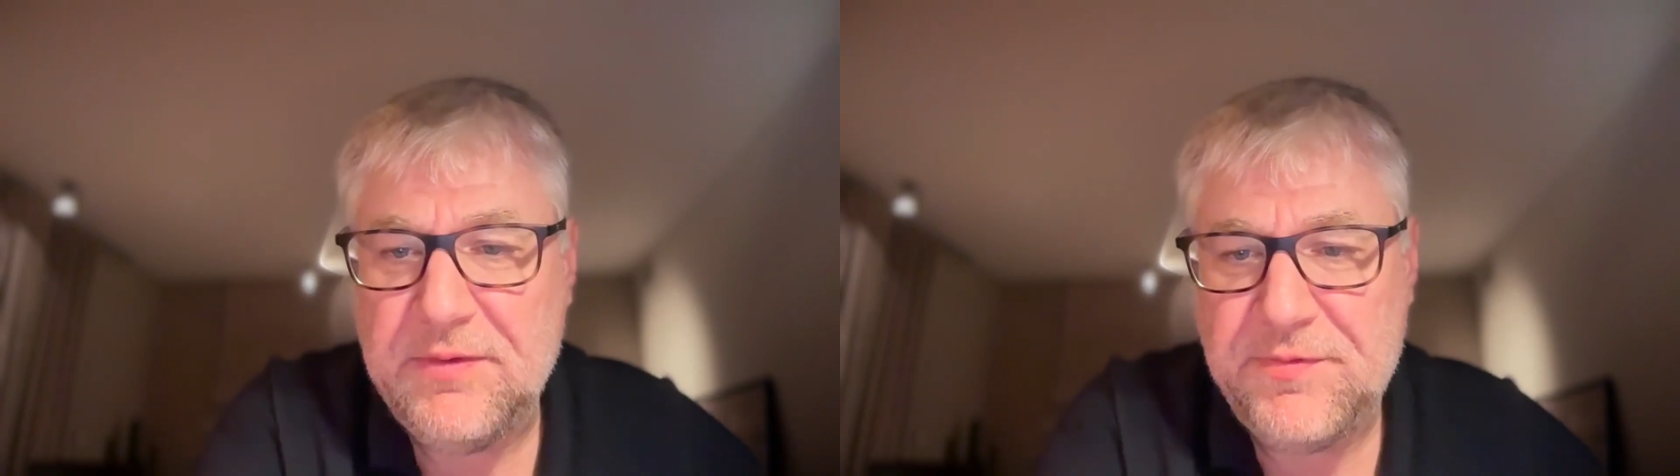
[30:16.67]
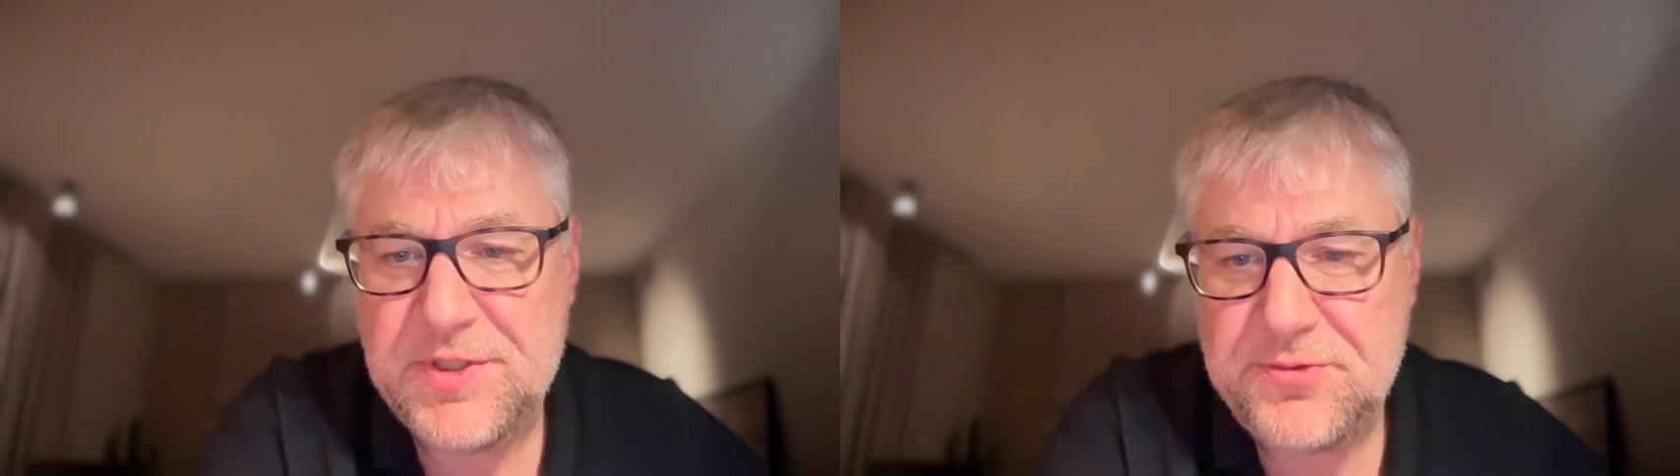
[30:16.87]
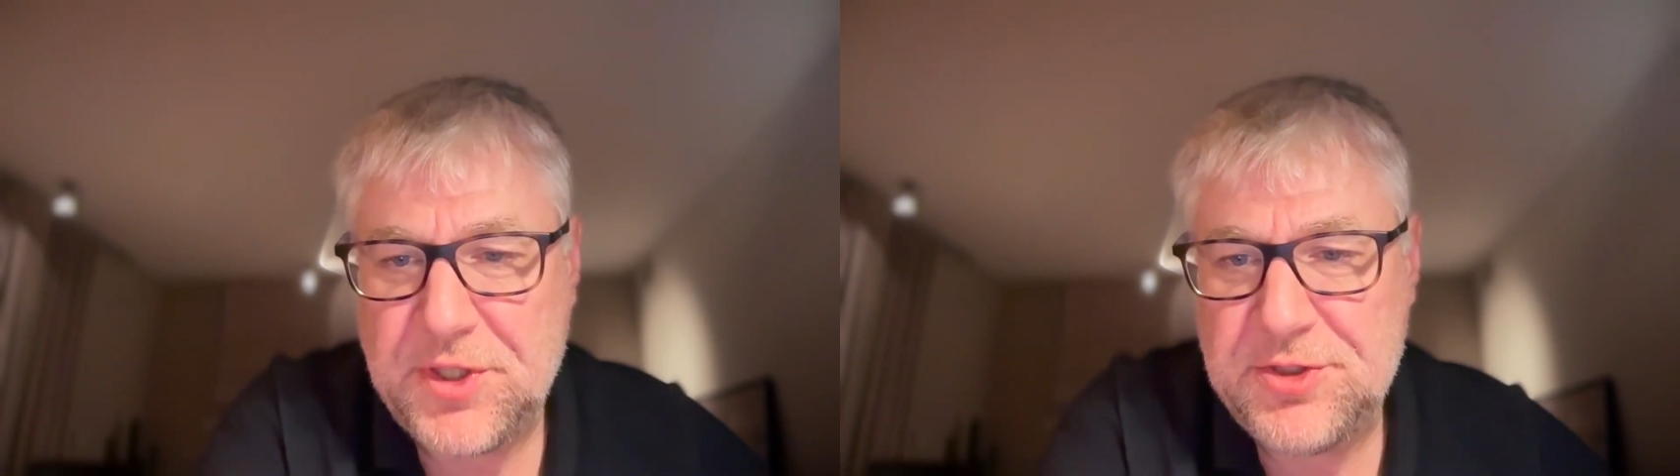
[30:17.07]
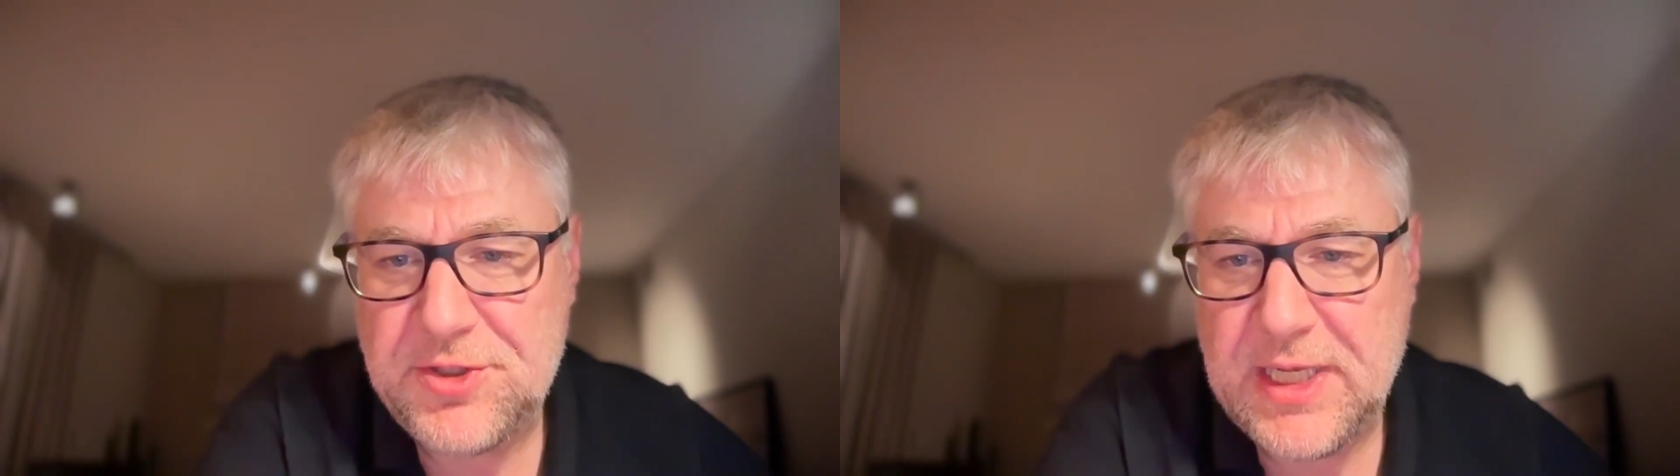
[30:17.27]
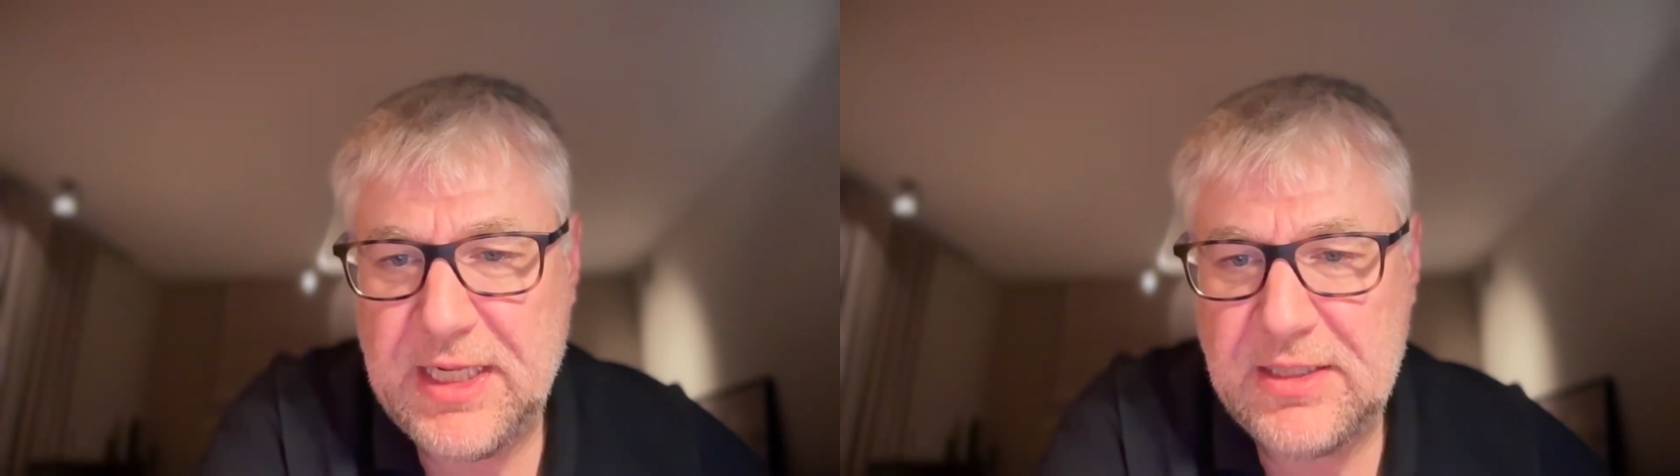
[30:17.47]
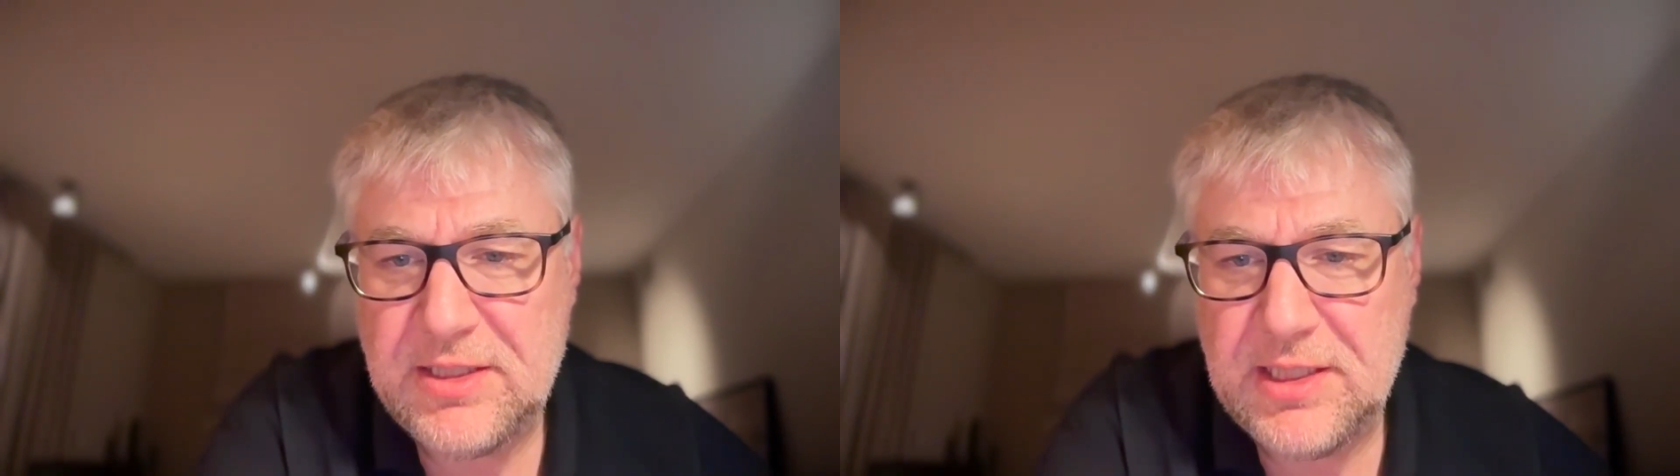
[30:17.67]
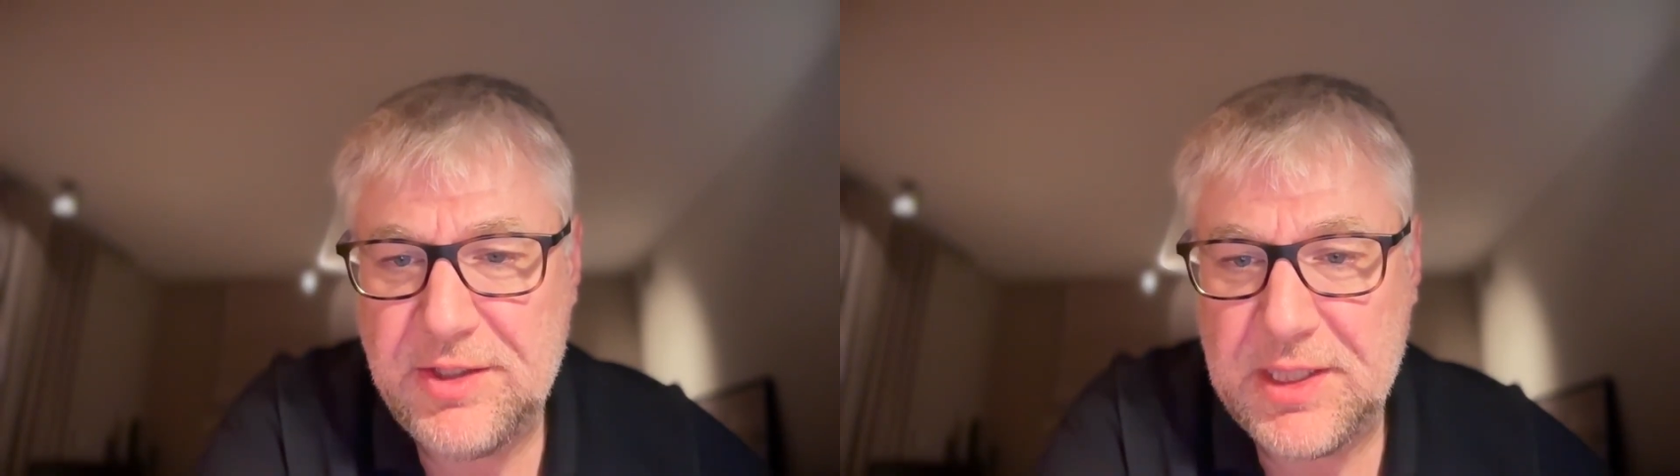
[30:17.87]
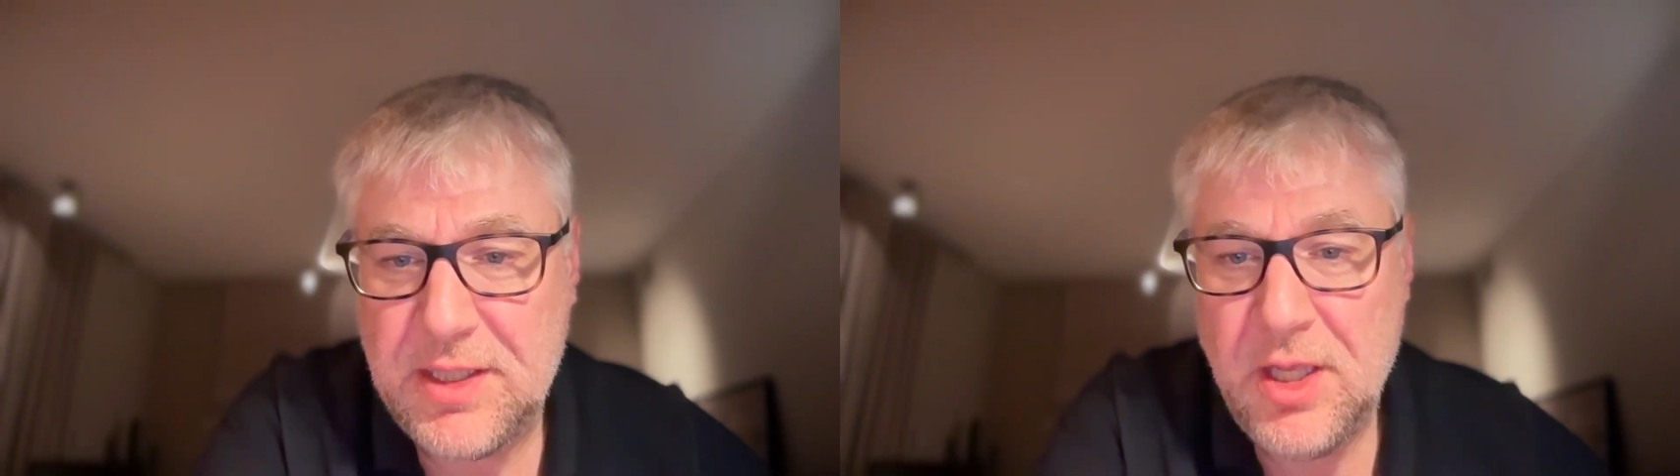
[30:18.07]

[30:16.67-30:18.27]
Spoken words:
infrastructure and engineering.